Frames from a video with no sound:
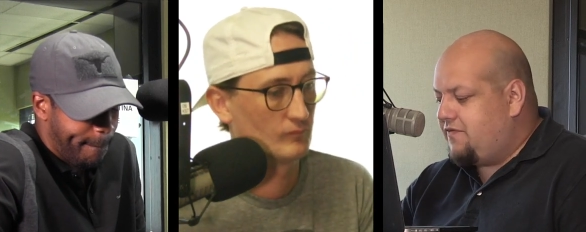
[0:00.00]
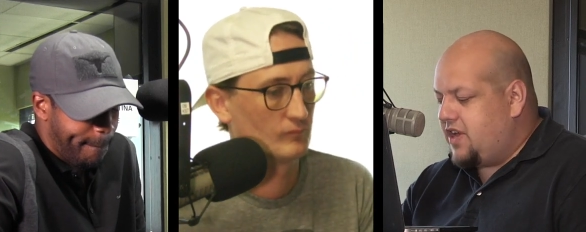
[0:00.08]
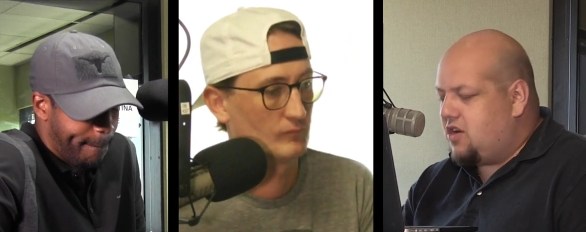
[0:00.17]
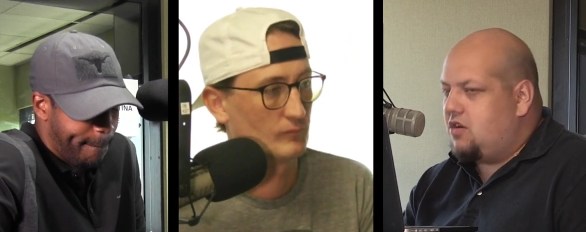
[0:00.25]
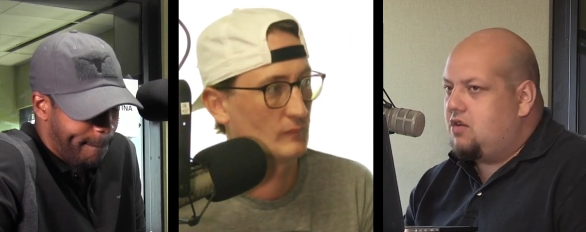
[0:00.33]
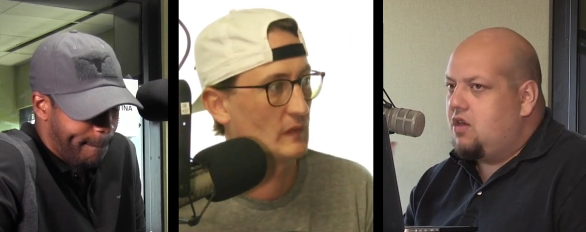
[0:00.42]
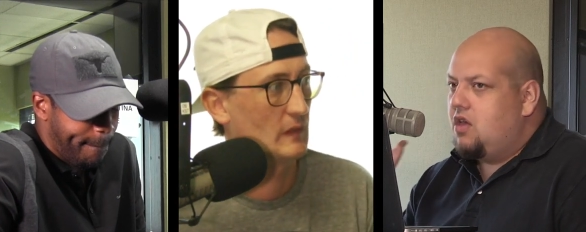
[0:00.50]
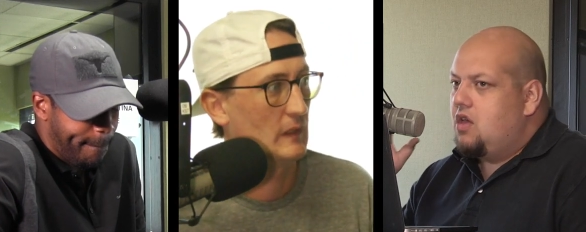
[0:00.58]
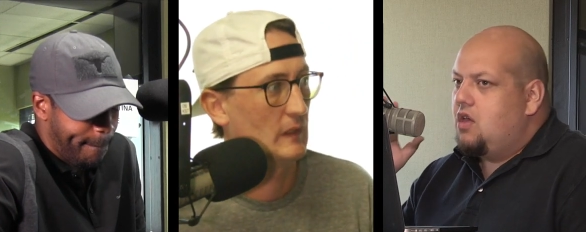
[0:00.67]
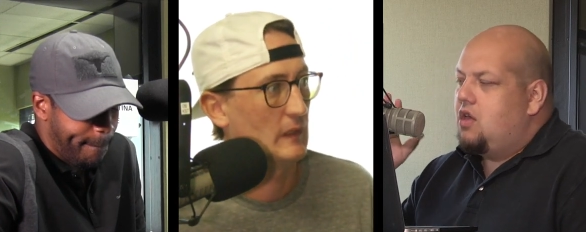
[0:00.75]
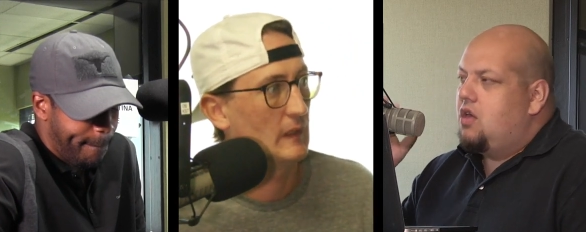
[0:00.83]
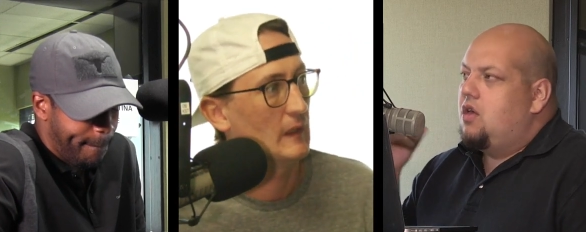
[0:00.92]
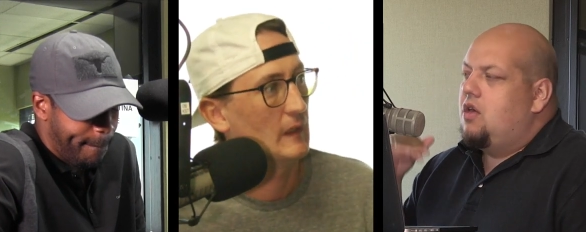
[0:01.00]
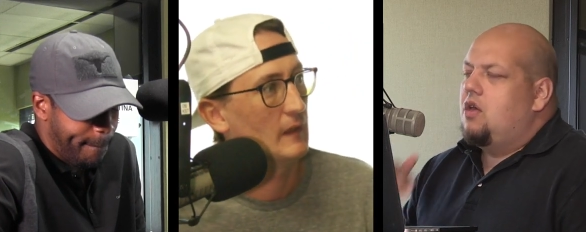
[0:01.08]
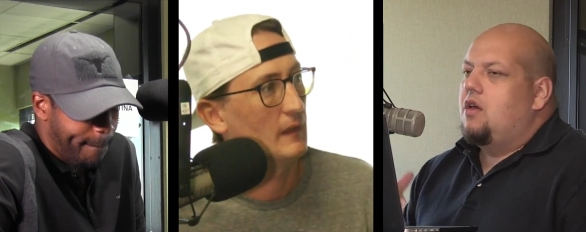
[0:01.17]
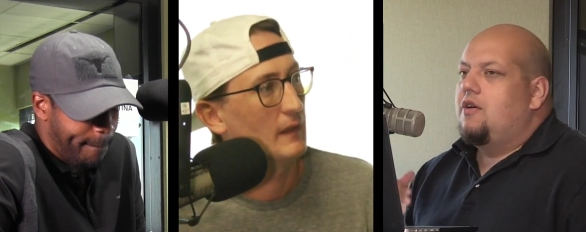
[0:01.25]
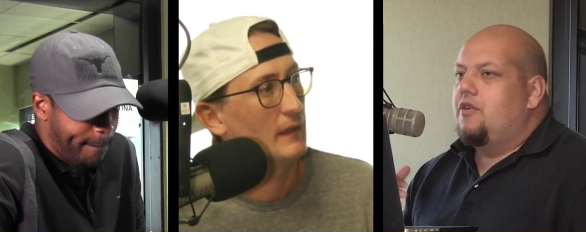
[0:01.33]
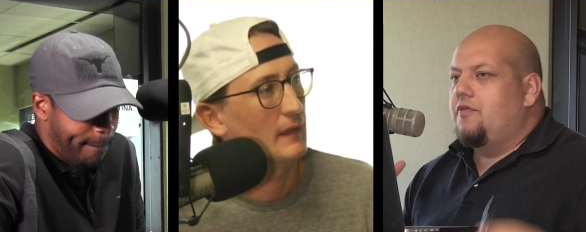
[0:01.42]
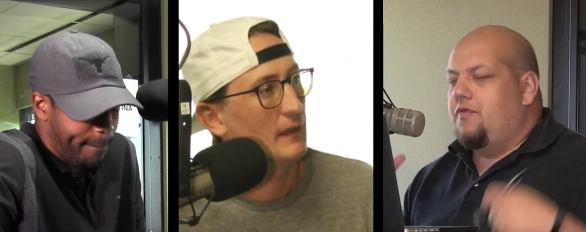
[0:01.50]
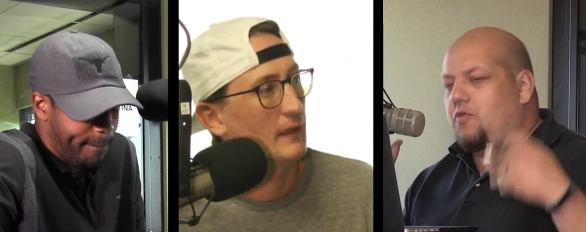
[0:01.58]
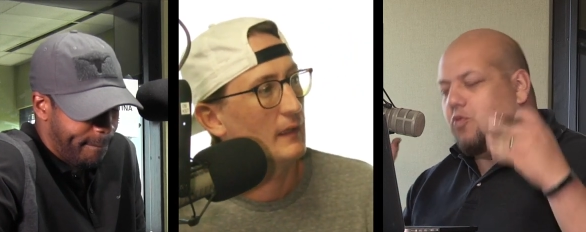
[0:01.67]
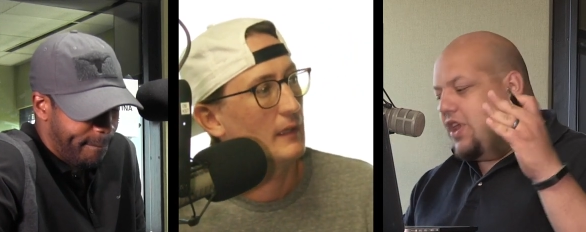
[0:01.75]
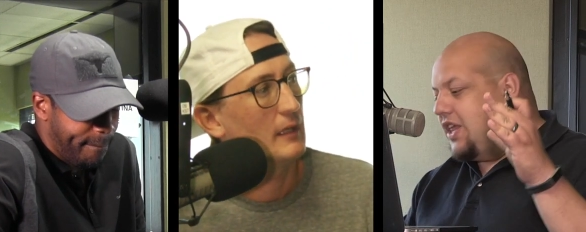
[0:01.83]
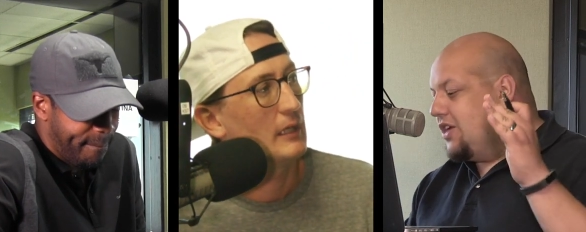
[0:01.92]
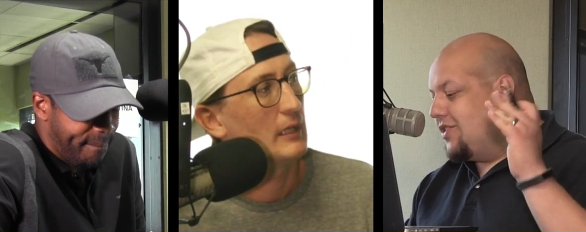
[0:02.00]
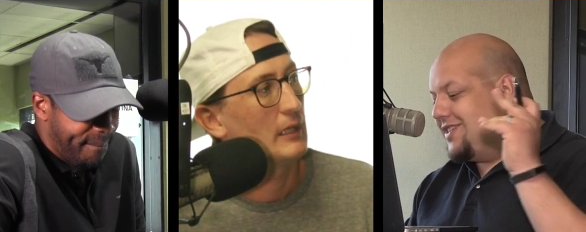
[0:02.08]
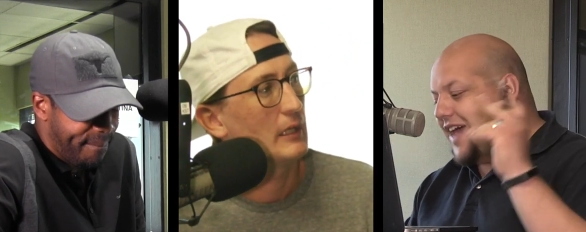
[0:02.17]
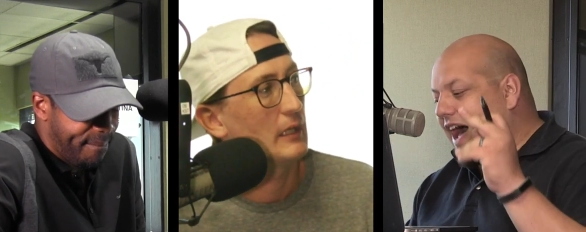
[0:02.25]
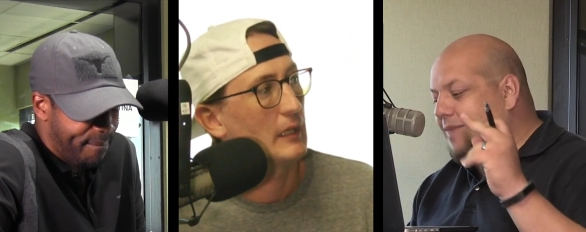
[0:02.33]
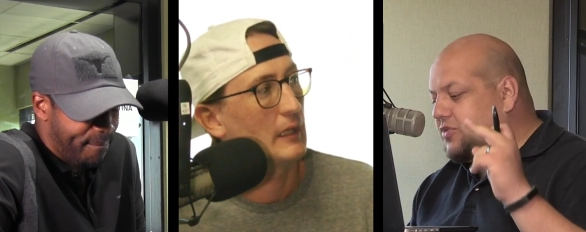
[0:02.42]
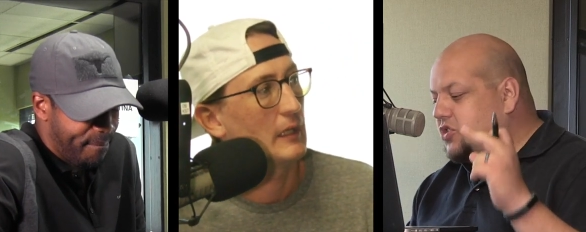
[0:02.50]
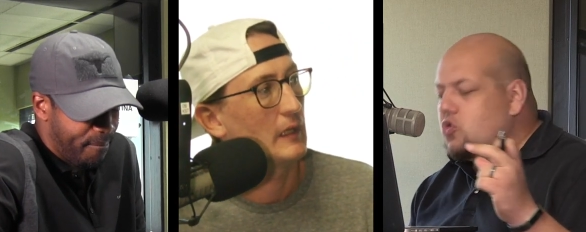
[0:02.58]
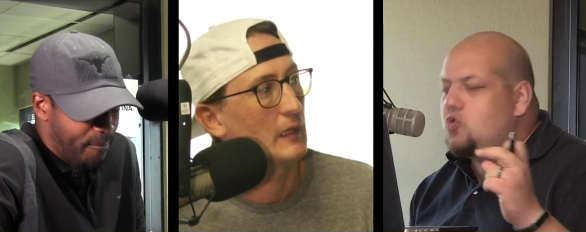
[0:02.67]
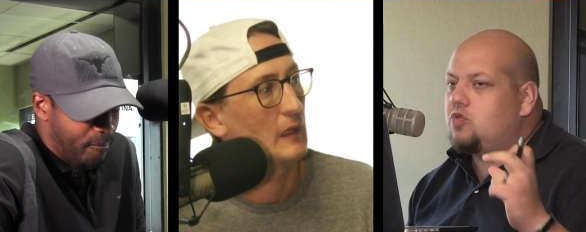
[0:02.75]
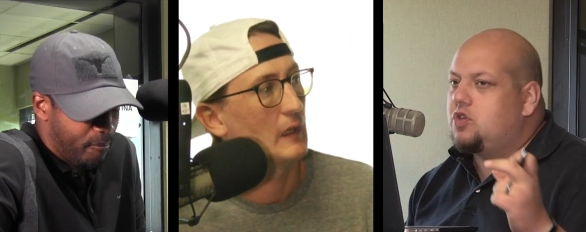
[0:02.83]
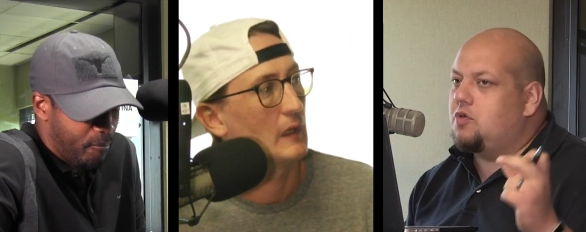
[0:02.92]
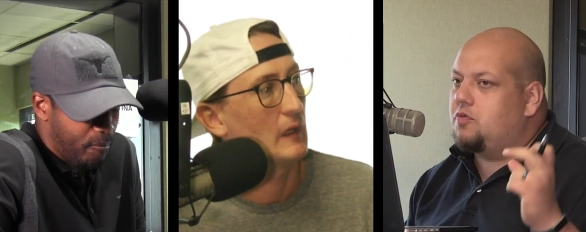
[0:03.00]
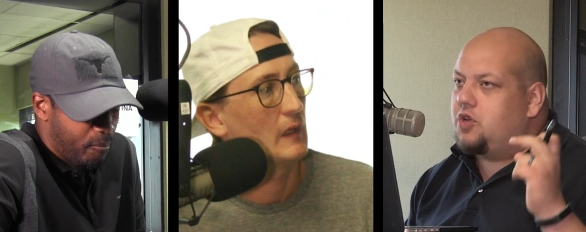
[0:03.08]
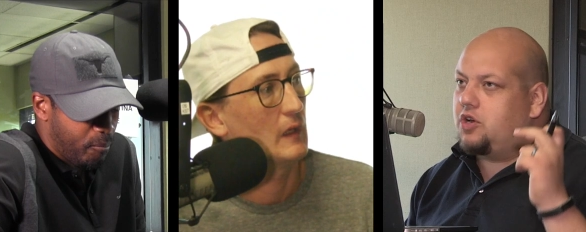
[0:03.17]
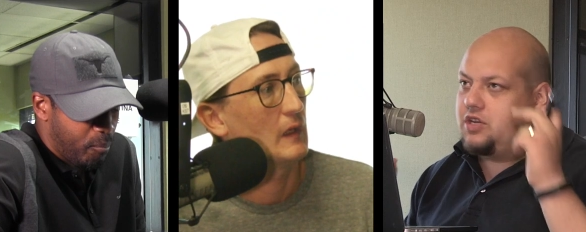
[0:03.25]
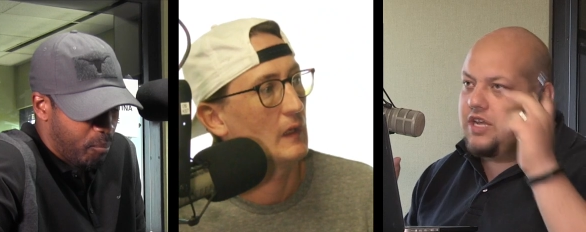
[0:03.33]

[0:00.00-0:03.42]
Speaker 1: figured really your top two your your